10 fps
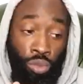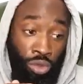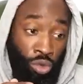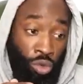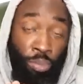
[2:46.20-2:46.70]

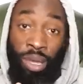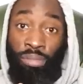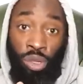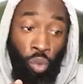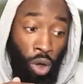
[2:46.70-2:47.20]
You want to pay
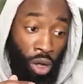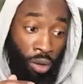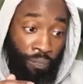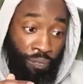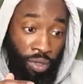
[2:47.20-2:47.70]
me what?
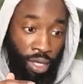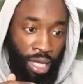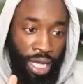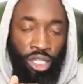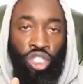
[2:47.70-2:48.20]

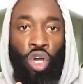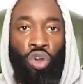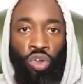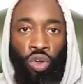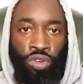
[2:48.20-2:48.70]
And
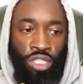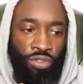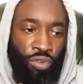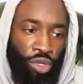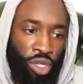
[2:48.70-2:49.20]
Dazn obviously
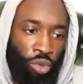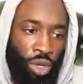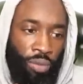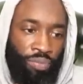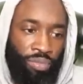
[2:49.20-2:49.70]
thought, you know
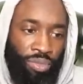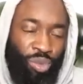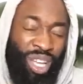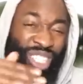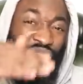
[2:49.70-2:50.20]
what?
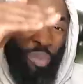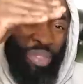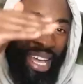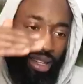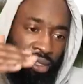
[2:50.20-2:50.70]
We can top
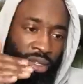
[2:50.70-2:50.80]
that.